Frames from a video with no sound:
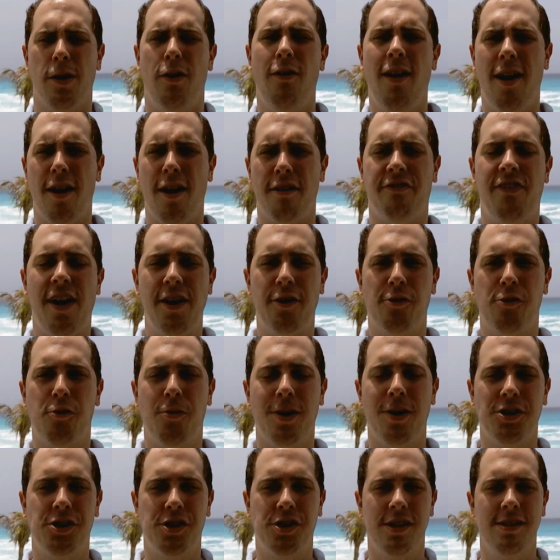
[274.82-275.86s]
All right, our final
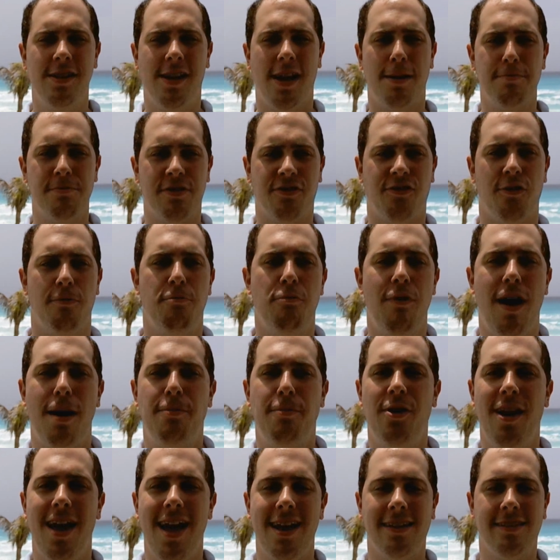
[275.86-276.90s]
question comes from
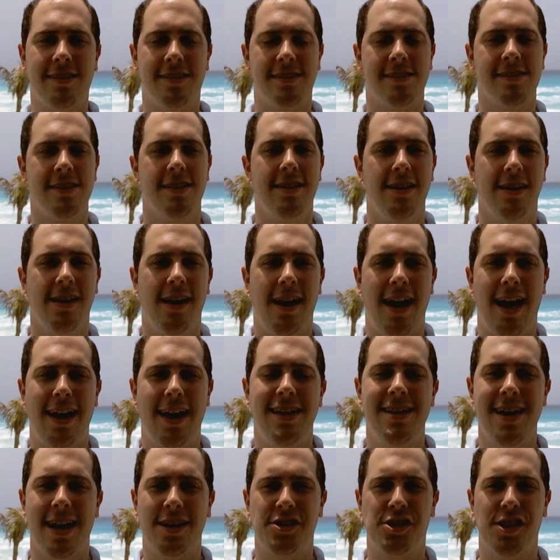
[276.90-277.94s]
Robert S.
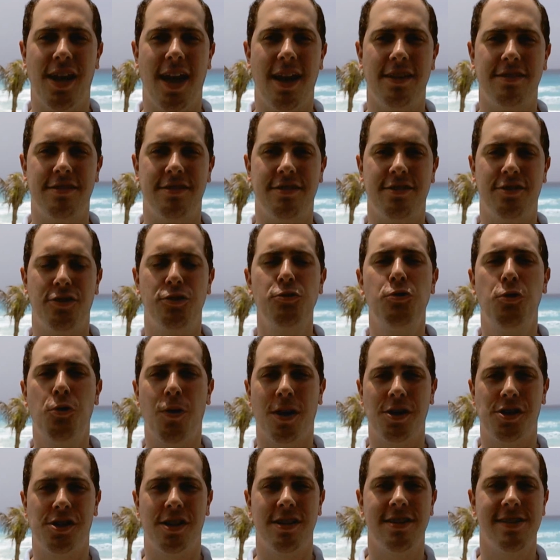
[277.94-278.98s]
He actually has two
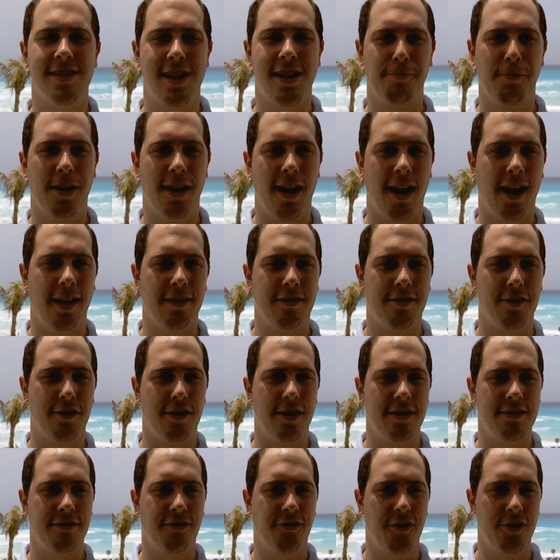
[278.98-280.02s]
questions that I'm going to
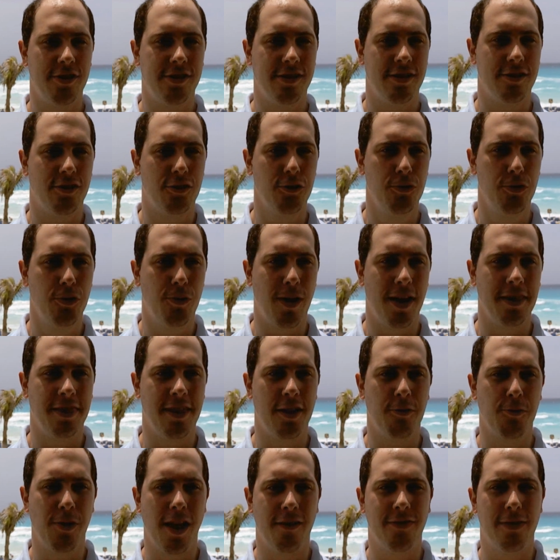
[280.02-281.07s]
answer. His first is, who do I
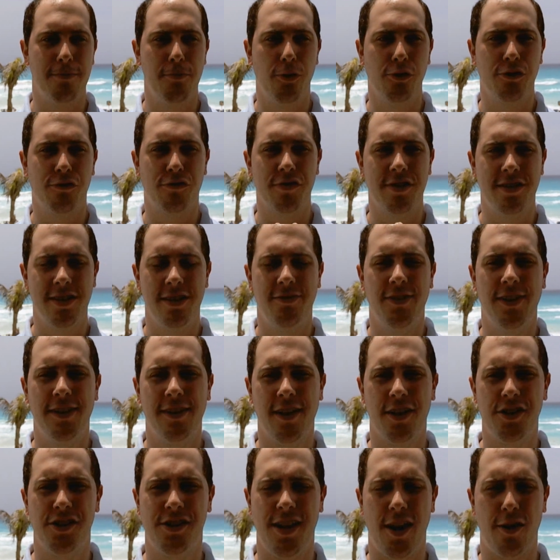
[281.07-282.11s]
think will have the most
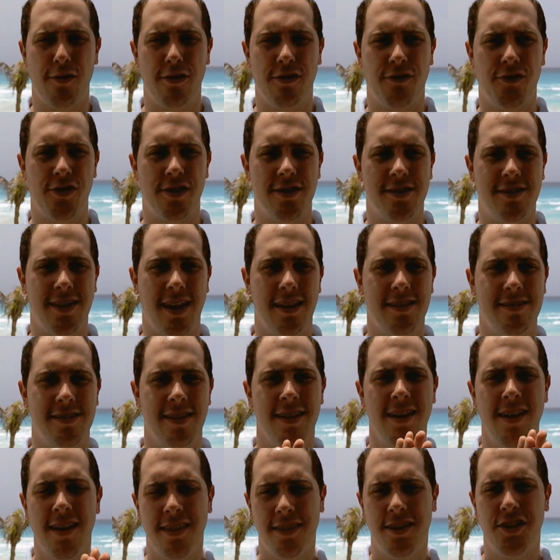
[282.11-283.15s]
receiving touchdowns for the Saints
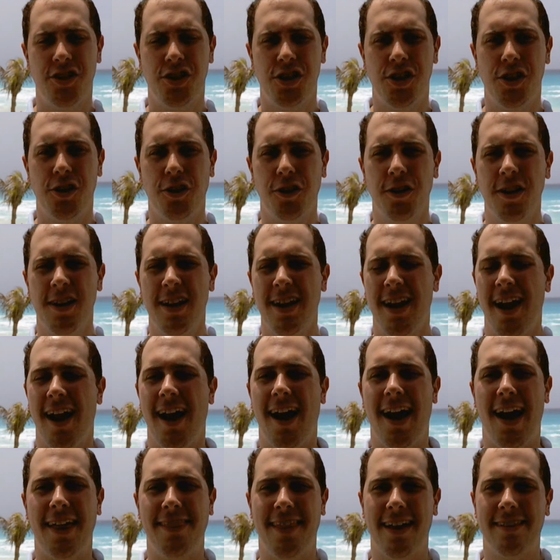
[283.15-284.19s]
this year?
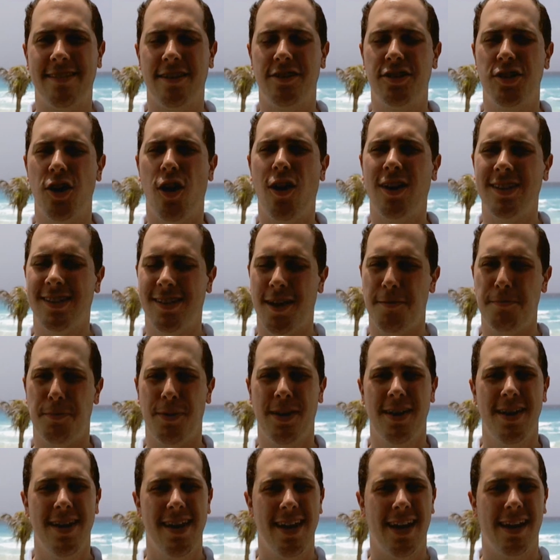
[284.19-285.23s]
That's a toss-up.
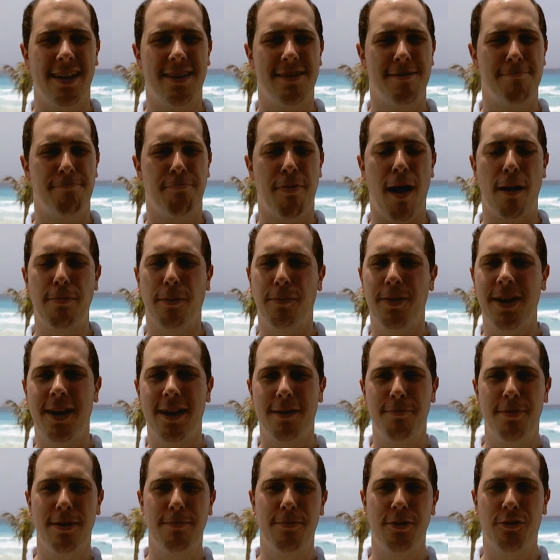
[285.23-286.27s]
It's probably
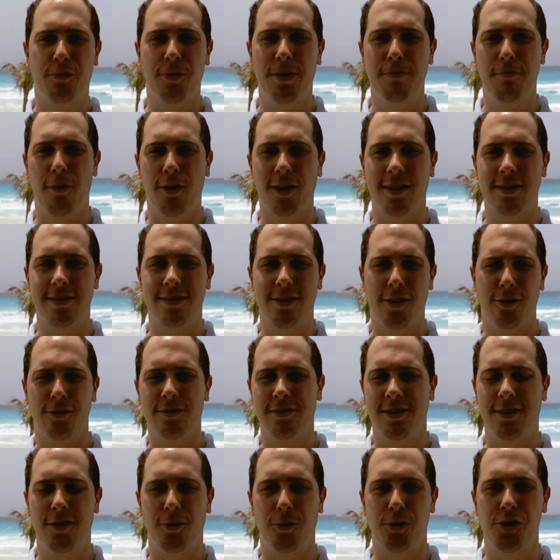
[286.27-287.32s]
going to be between Marcus
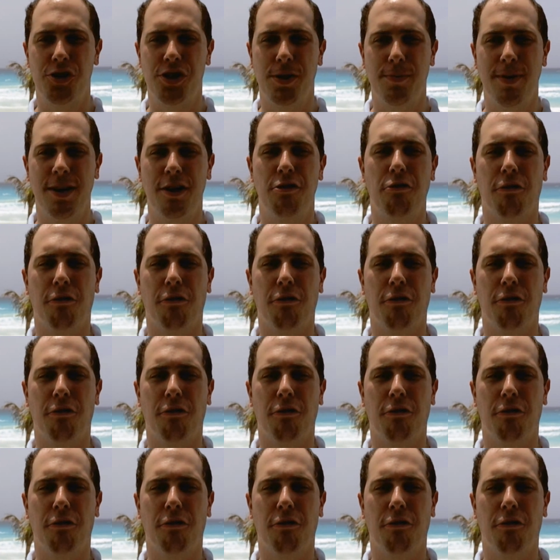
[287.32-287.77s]
Colston or Jimmy